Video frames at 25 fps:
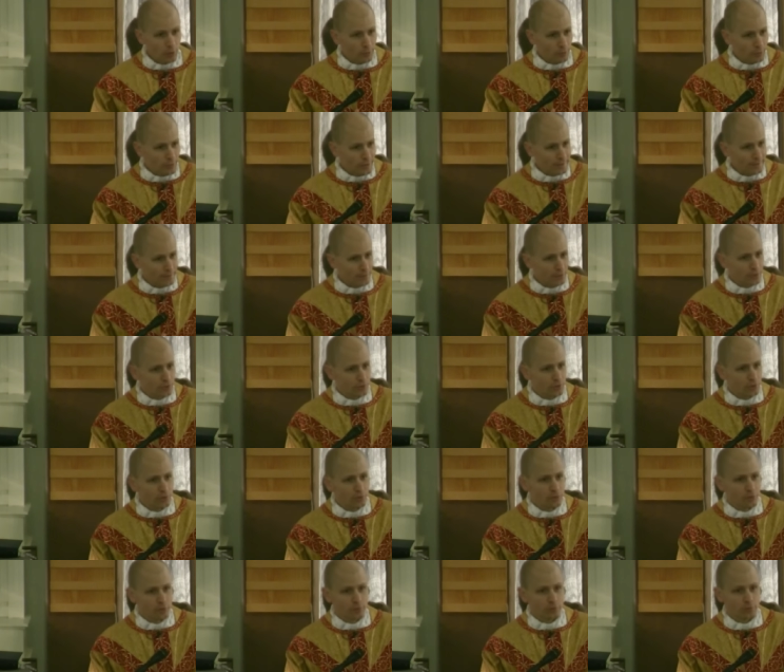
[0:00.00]
or bring the
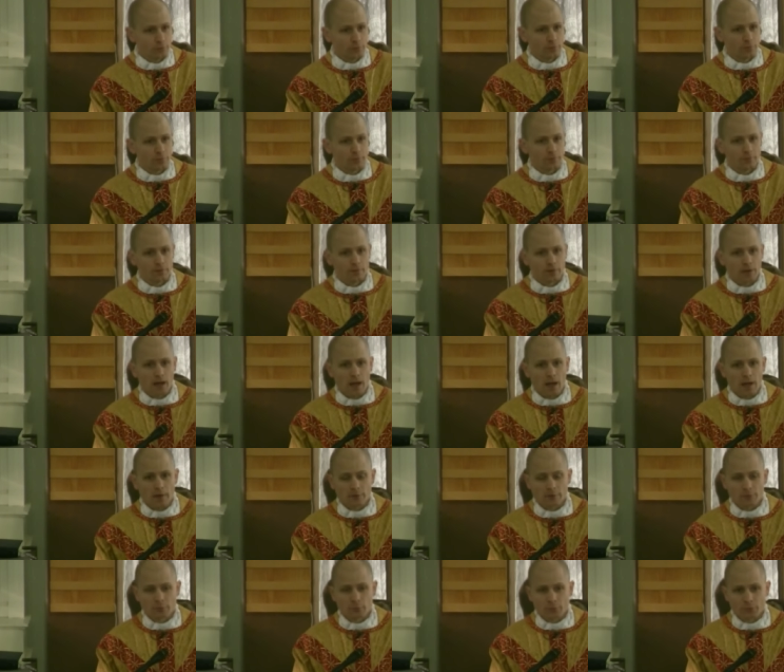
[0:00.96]
good news of the
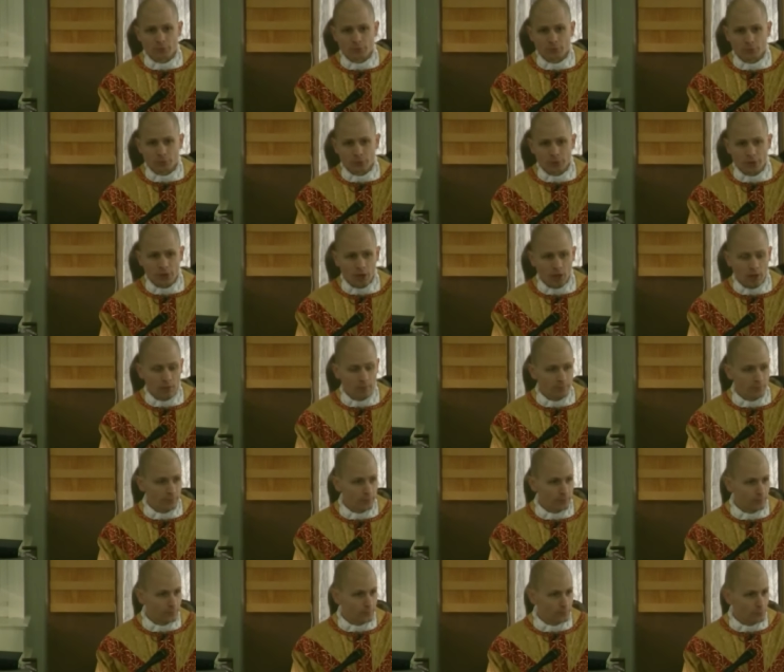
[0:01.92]
gospel to bring
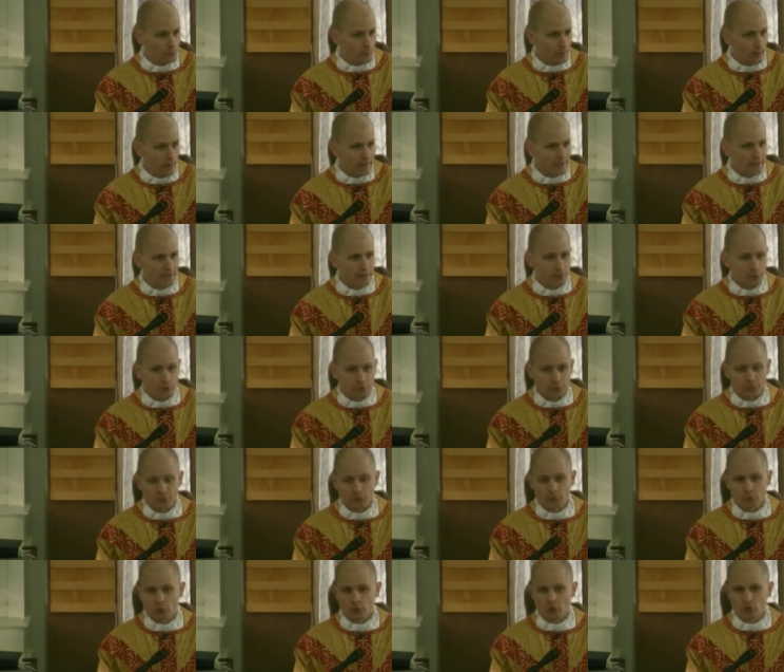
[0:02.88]
comfort to my inner
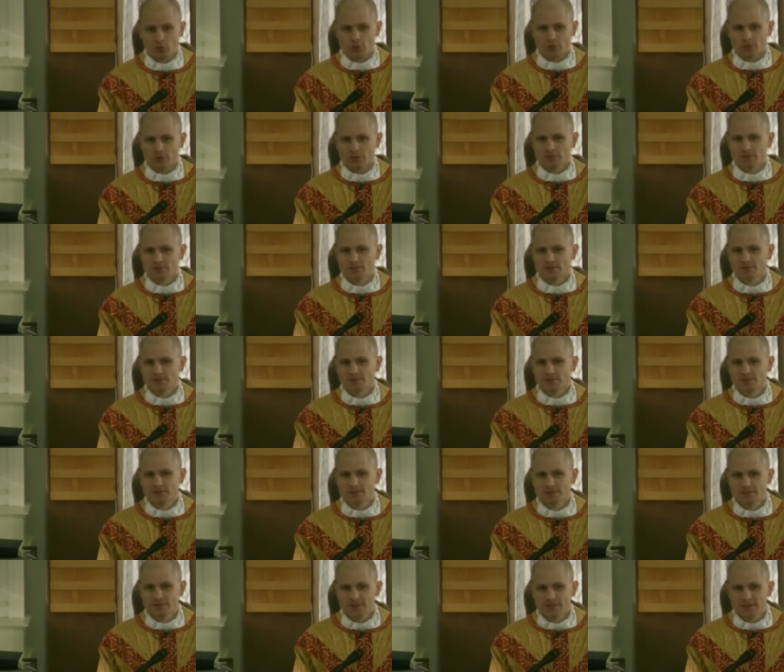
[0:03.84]
circle,
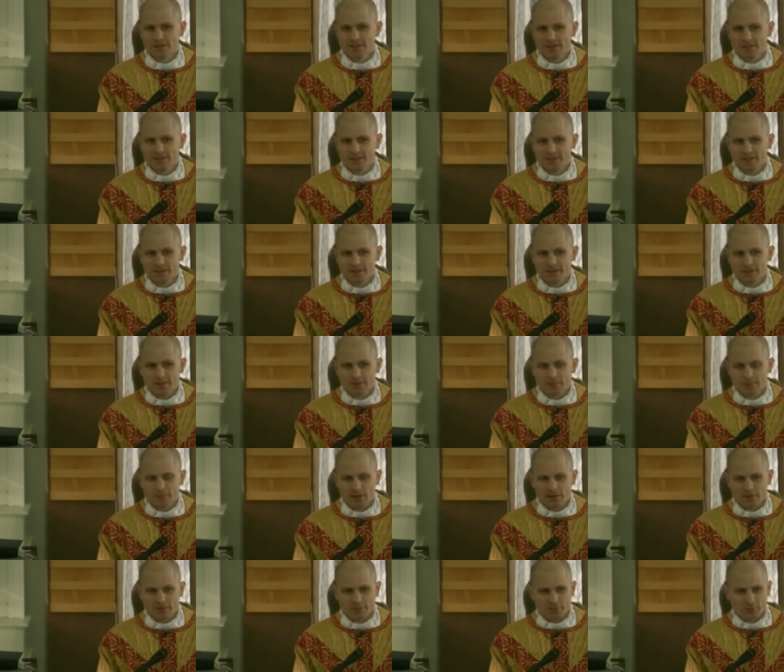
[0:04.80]

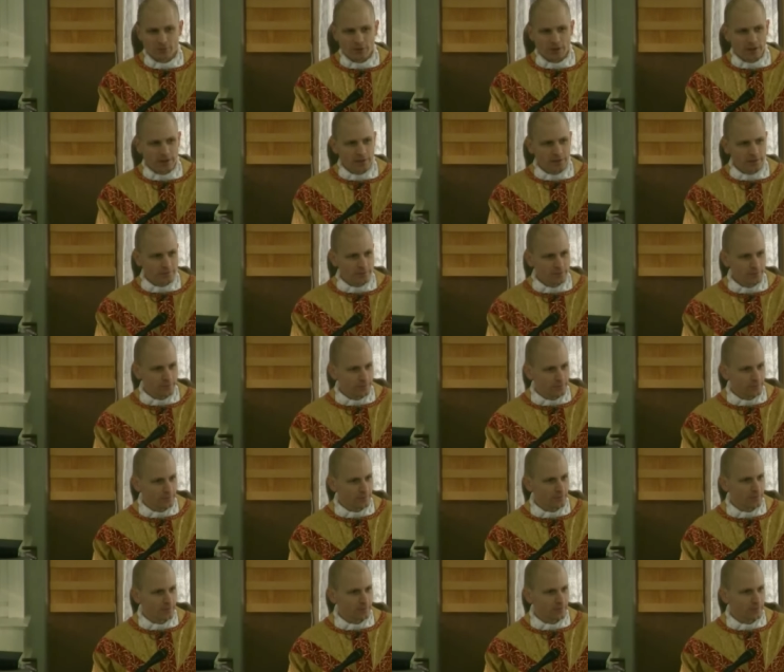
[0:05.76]
my
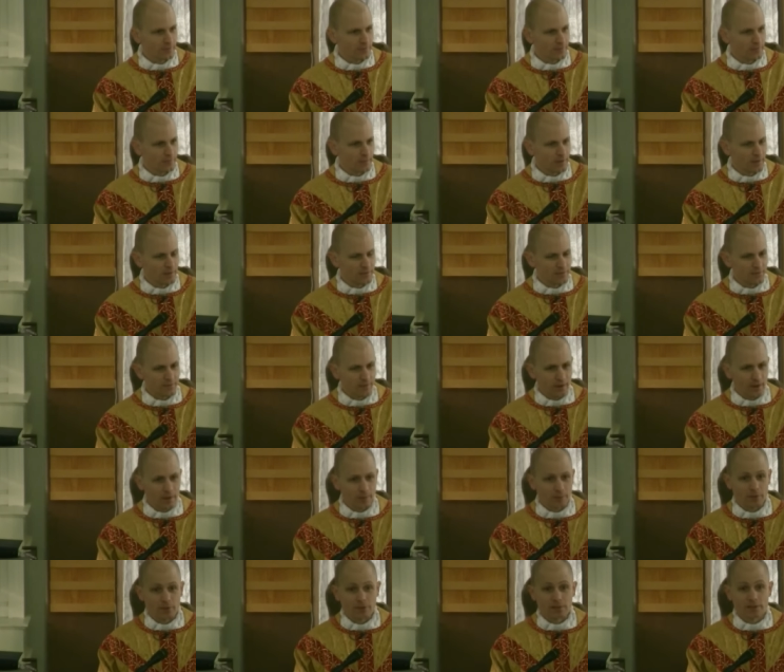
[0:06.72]
friends, my
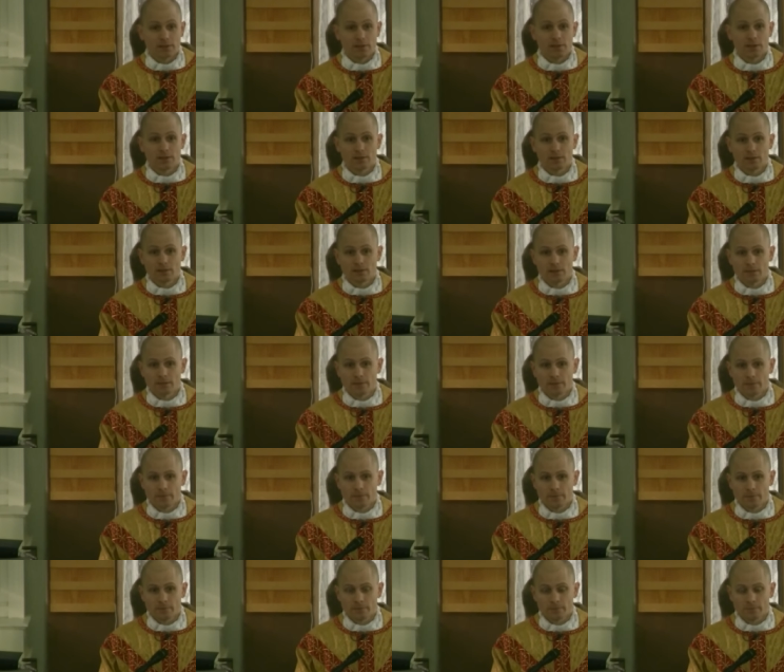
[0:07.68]
family,
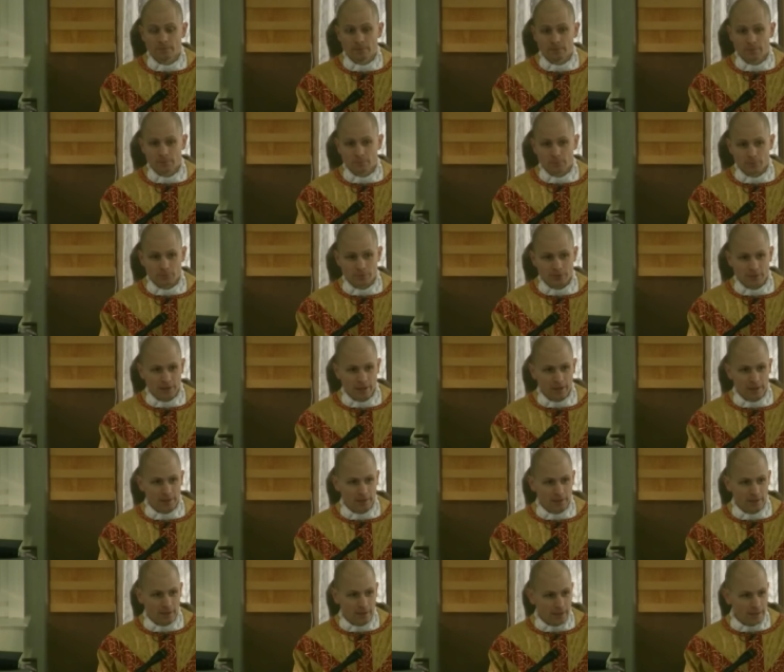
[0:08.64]
the people that
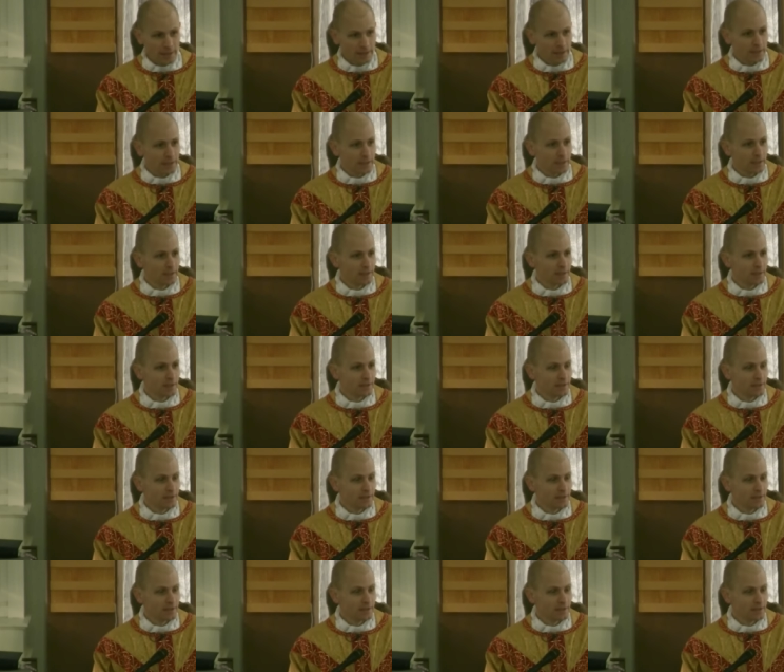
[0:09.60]
I like.